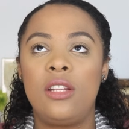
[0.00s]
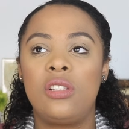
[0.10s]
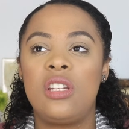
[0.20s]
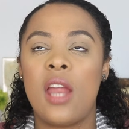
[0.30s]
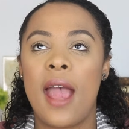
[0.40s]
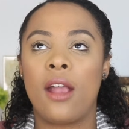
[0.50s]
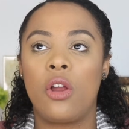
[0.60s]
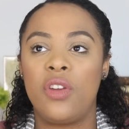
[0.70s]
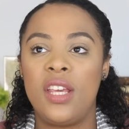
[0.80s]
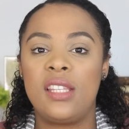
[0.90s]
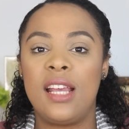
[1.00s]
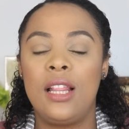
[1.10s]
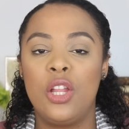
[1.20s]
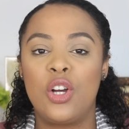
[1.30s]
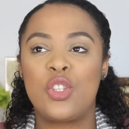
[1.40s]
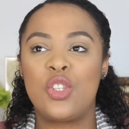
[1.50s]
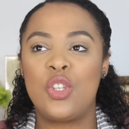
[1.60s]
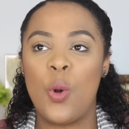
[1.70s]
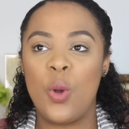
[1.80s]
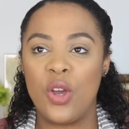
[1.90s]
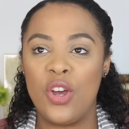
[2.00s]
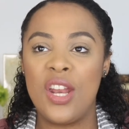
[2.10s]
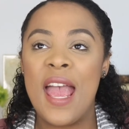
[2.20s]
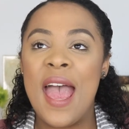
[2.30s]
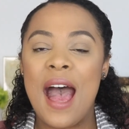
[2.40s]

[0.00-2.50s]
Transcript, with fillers: it does not crease it looks so good